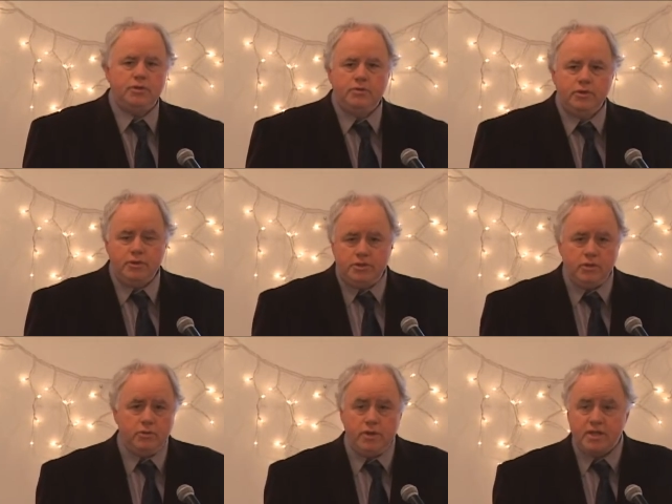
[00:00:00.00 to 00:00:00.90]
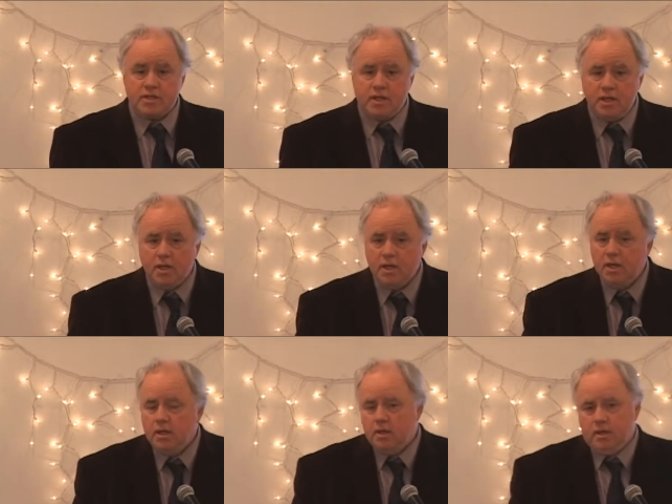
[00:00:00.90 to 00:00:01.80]
re reduce your risk
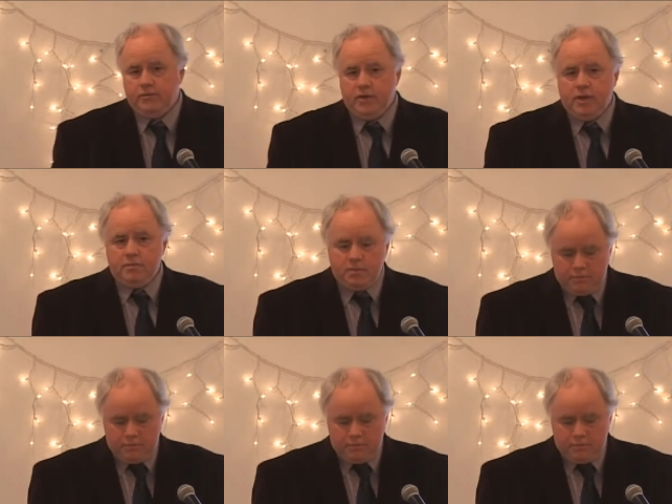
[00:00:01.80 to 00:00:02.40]
of, uh,